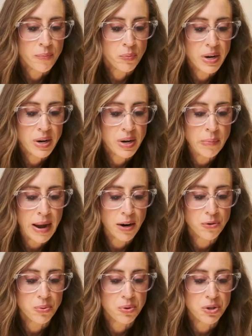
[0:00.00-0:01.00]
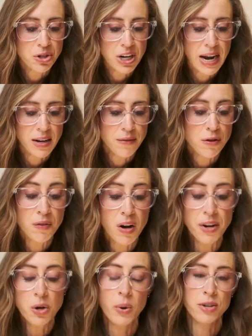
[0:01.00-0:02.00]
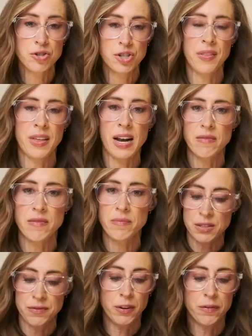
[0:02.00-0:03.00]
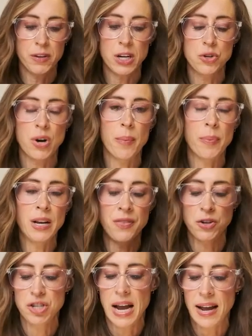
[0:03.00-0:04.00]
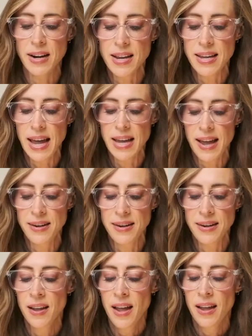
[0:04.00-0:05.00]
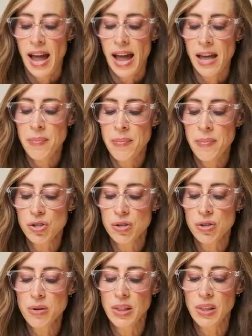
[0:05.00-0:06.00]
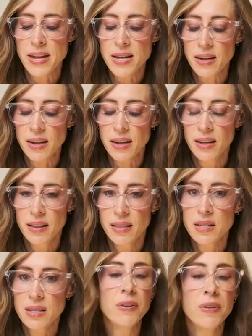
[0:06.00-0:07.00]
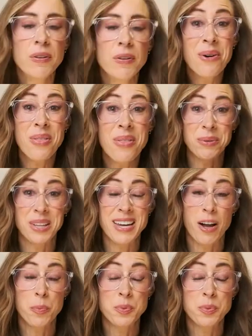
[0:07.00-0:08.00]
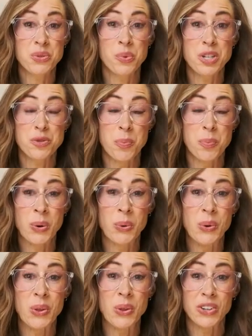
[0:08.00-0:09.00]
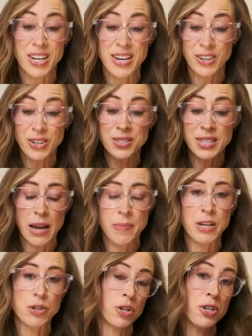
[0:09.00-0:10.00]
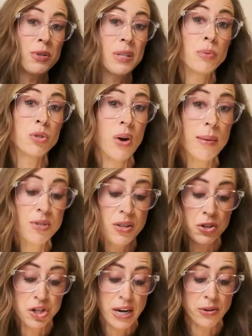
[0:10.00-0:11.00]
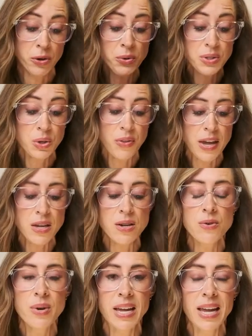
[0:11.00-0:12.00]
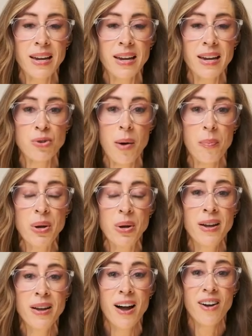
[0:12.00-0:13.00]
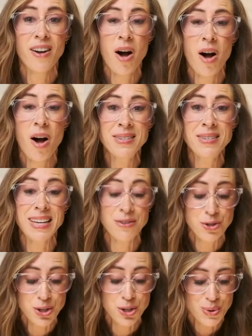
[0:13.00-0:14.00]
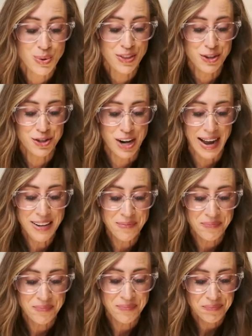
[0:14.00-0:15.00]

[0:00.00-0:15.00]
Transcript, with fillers: I'm reading back through the chat. If you've got a question that I've missed, feel free to drop it in the chat again. And make sure you like this video. That really helps us reach more Whole 30ers. And make sure you subscribe to the channel so that you can drop a comment into the chat.